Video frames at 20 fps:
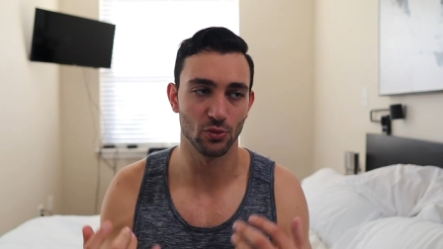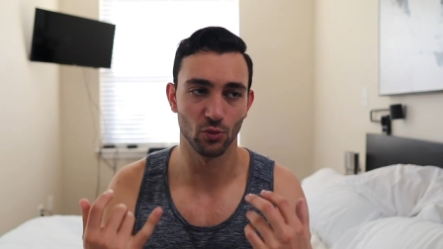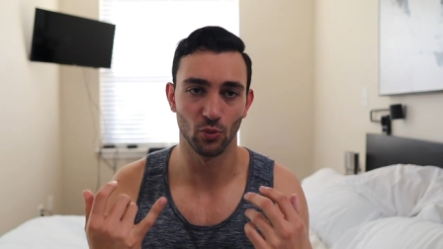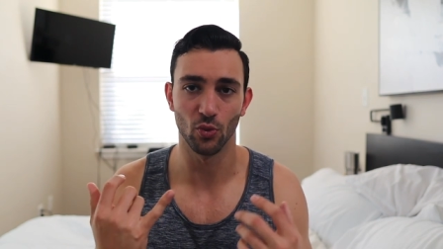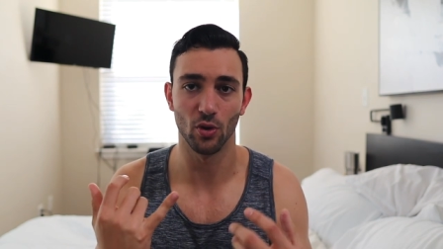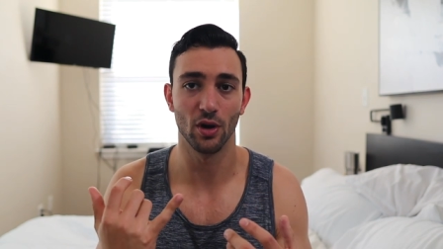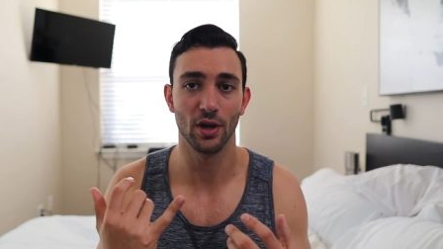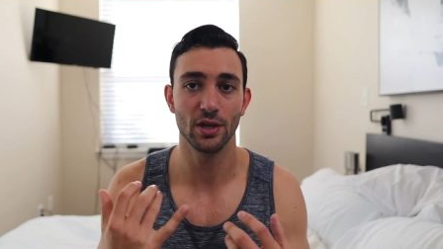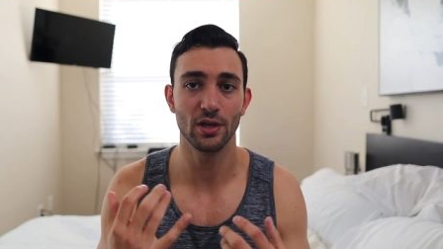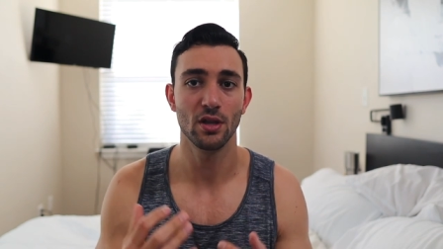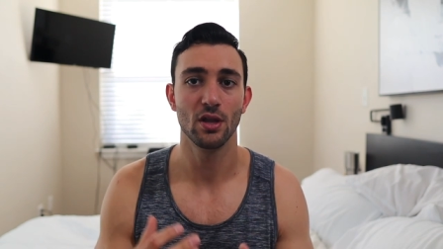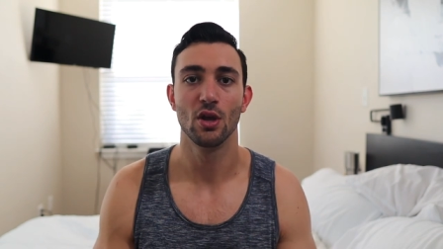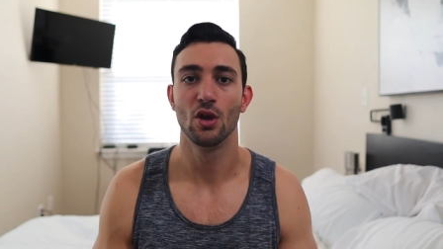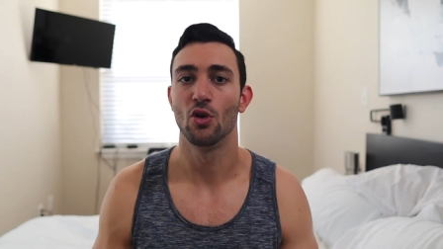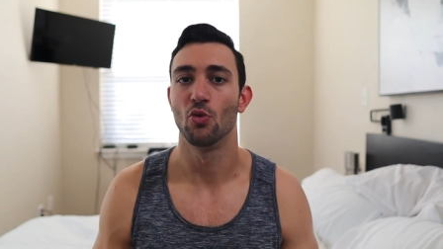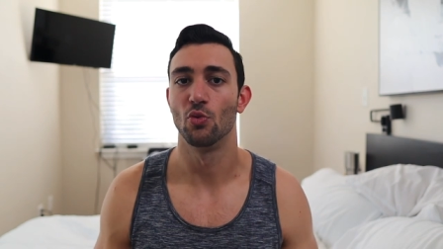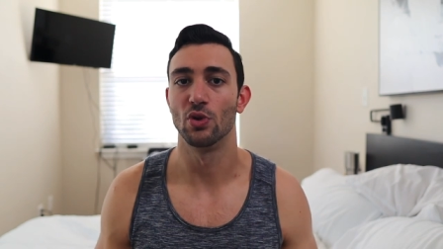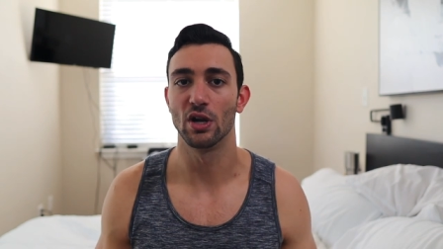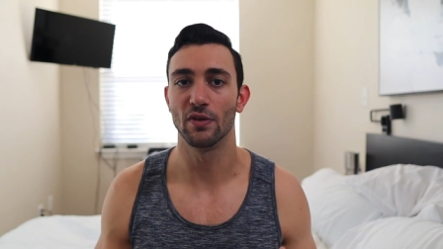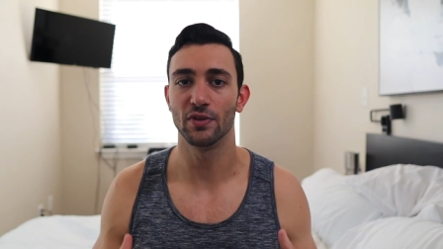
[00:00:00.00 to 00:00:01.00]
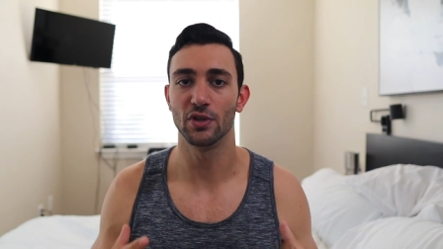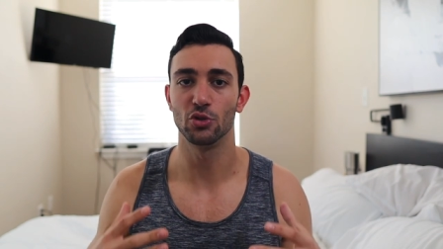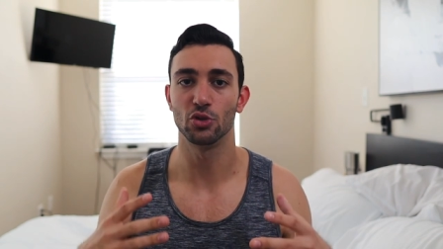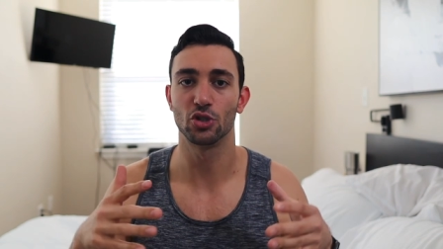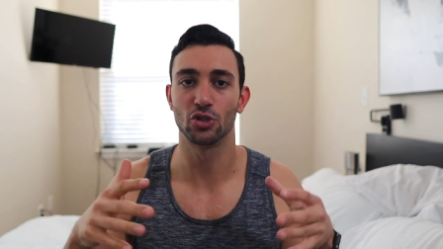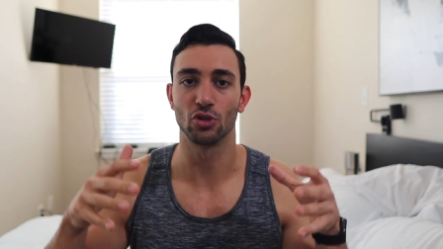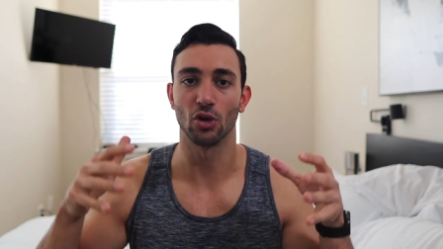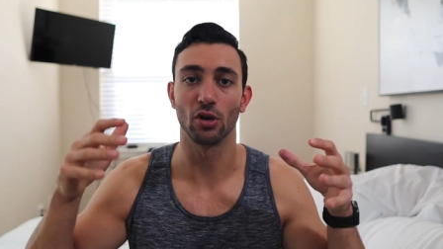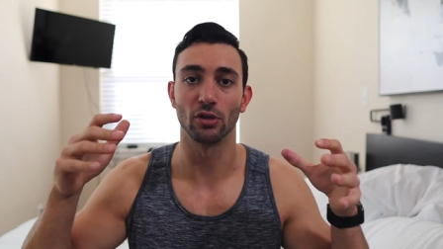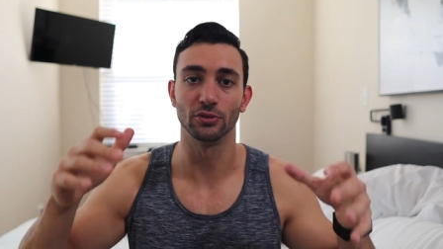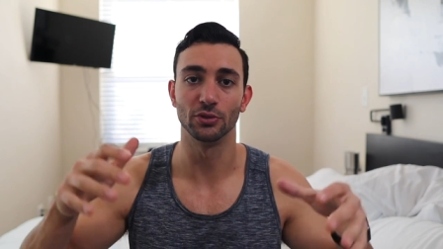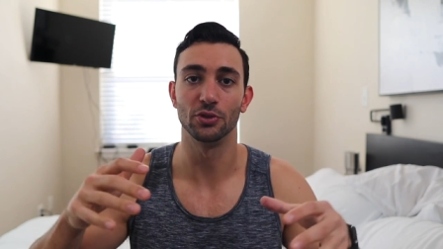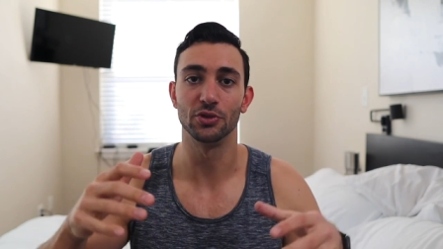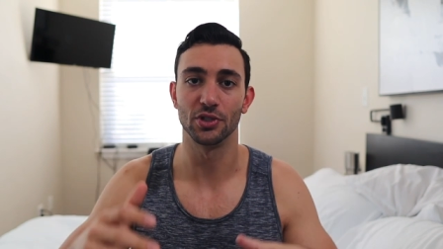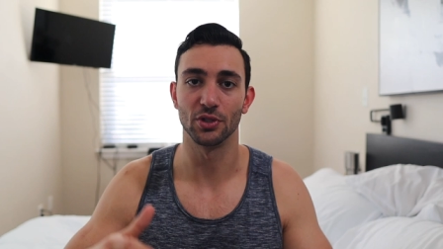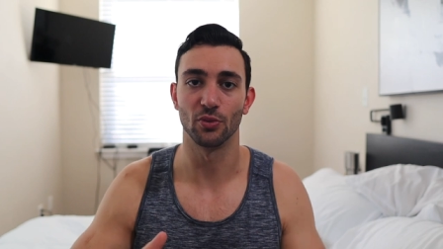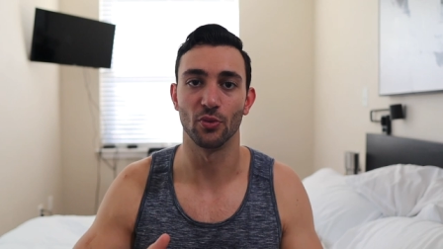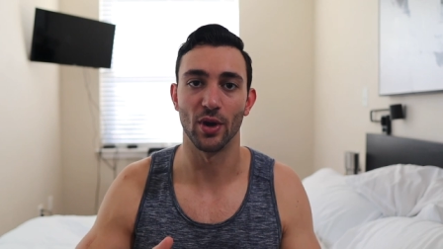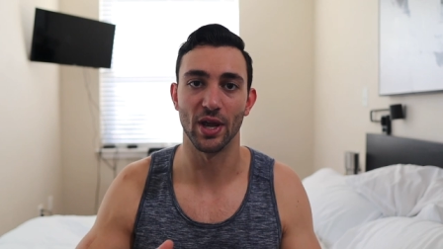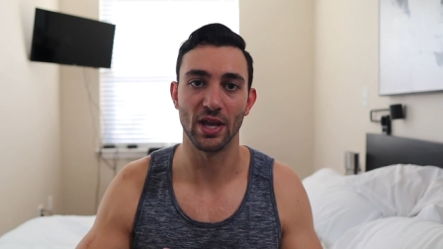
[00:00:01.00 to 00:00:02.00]
One, whenever you start
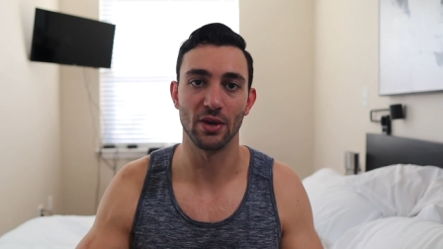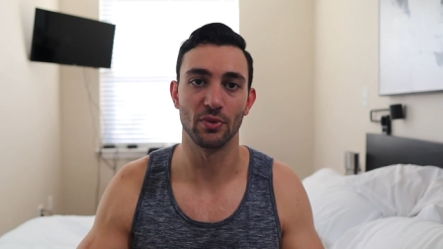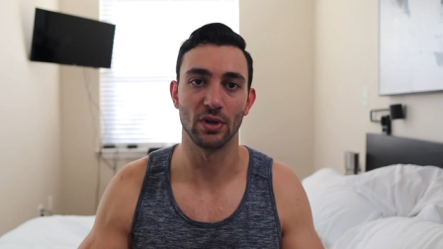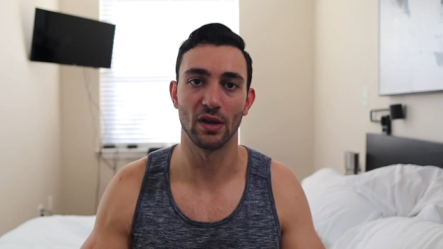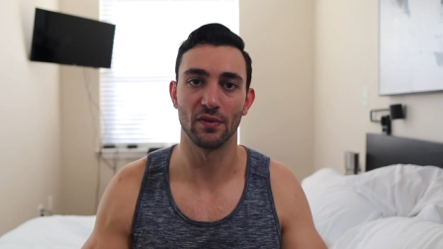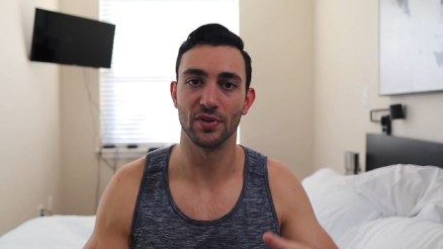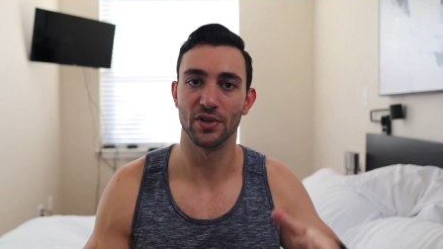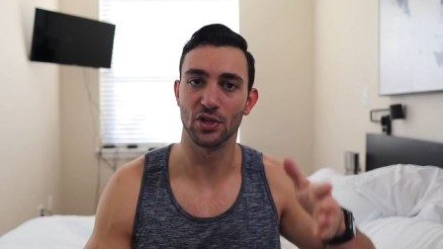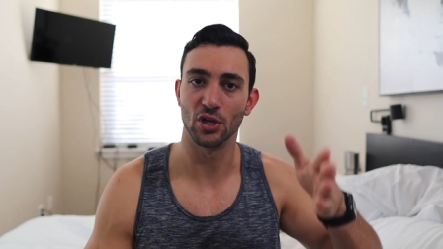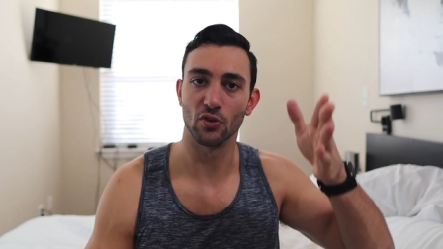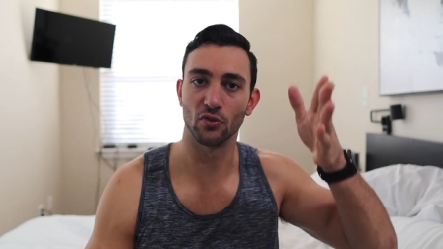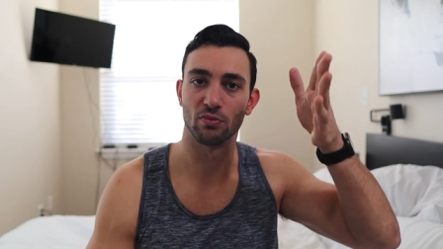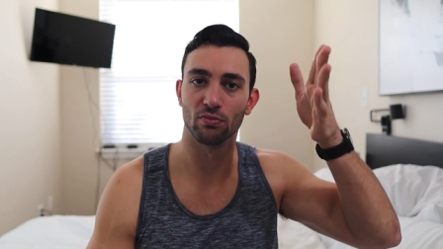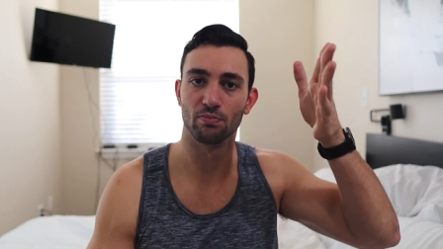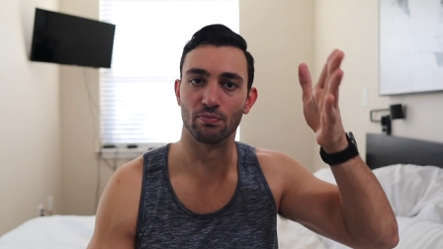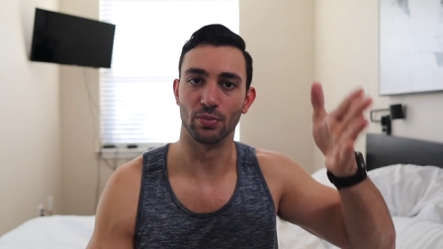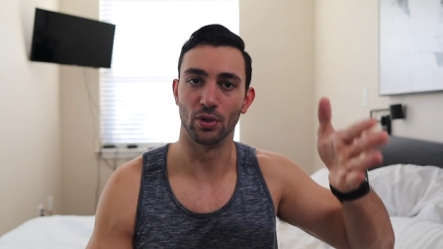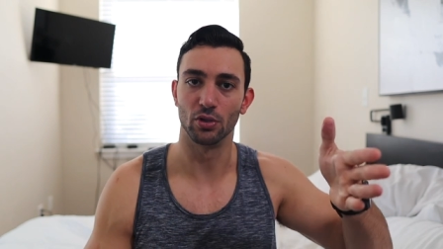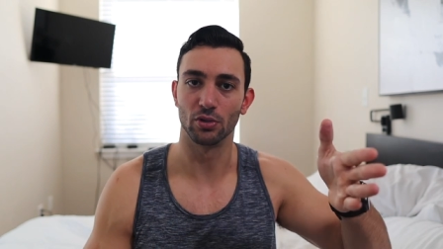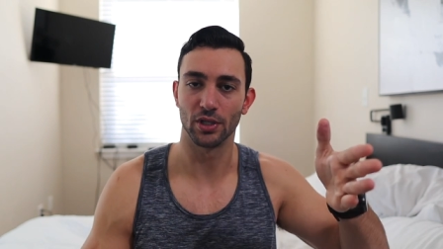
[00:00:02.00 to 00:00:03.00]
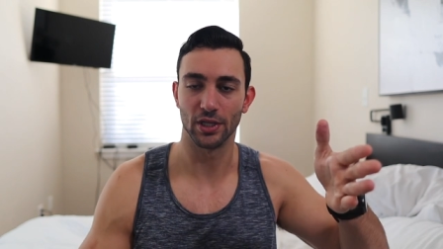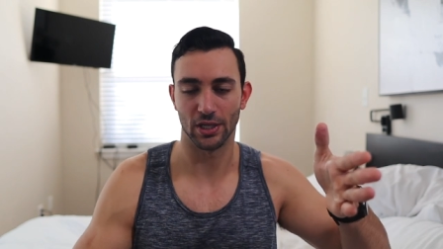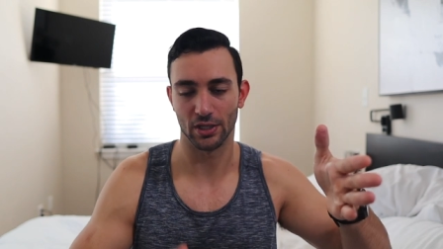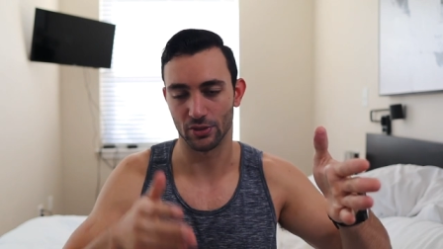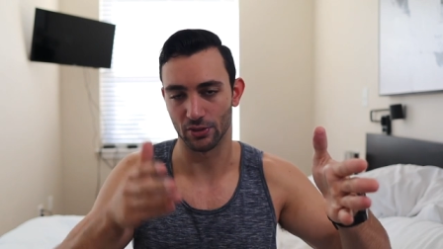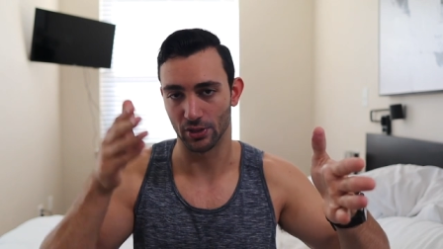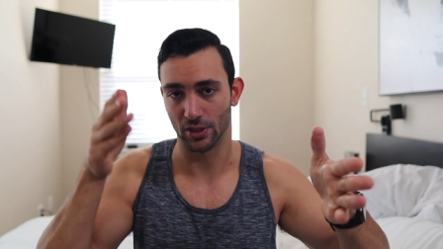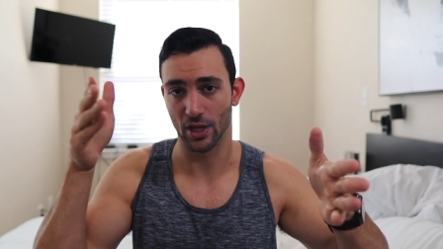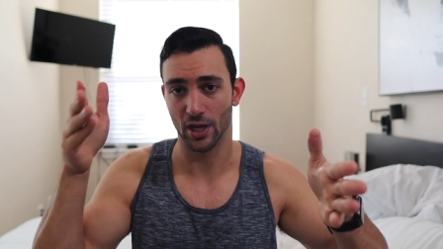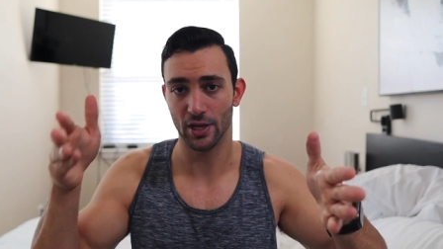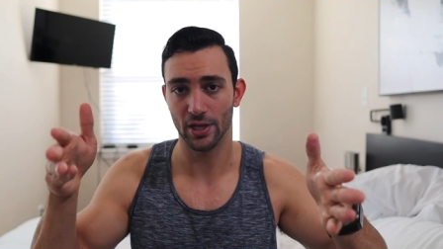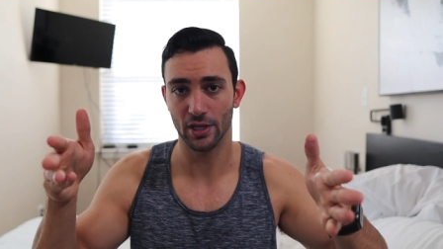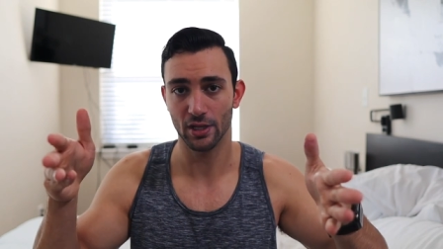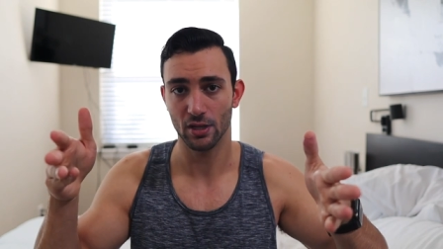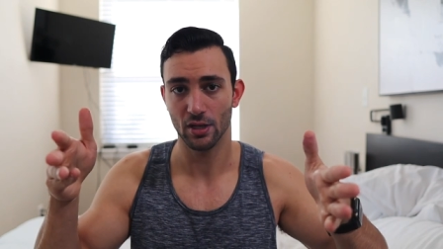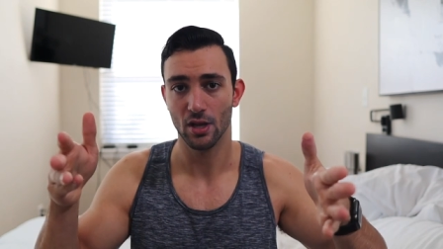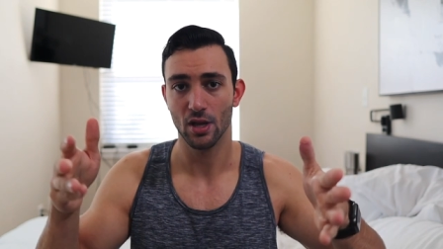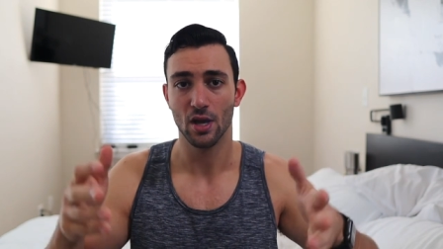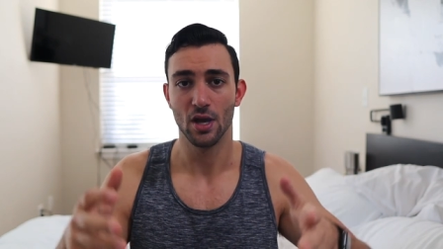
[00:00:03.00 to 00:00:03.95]
losing weight, whenever you go from bulking to cutting,